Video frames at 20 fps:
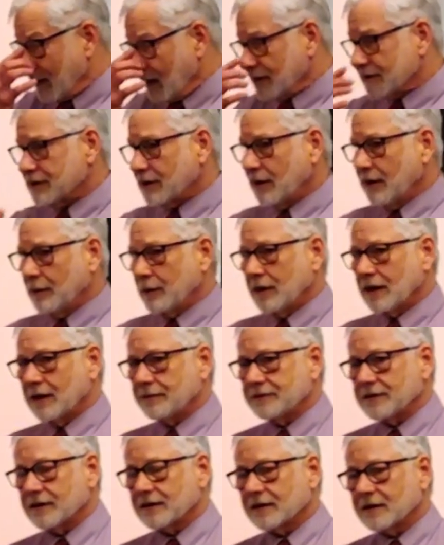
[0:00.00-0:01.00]
So I went
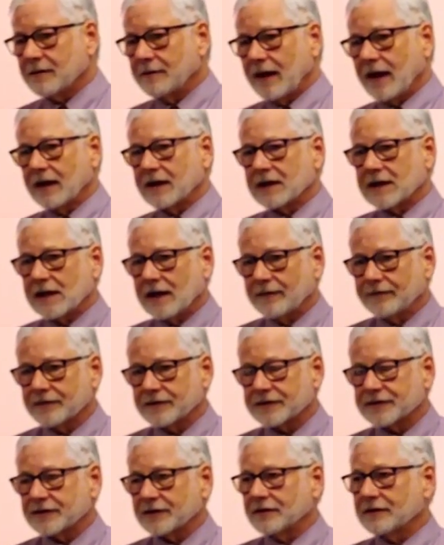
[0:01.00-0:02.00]
up to the commanding
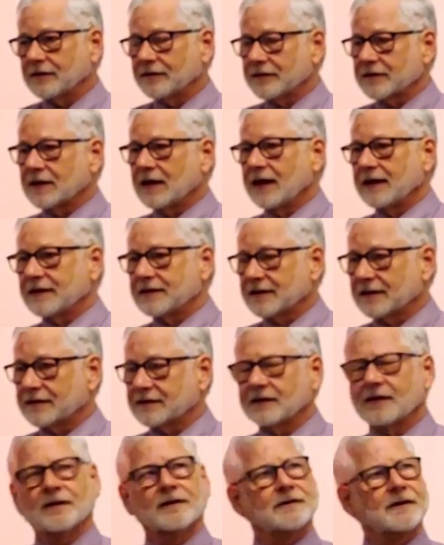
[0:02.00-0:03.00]
officer of the
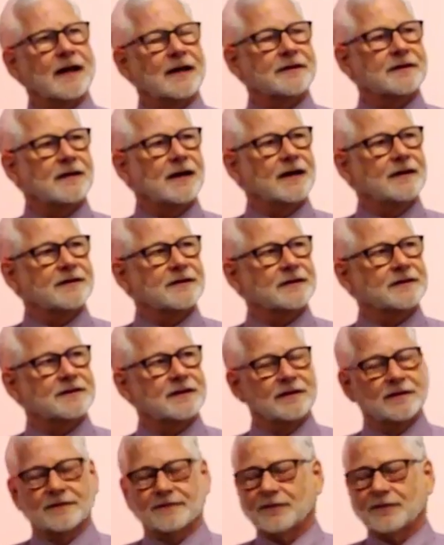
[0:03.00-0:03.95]
916, no, not the 916th,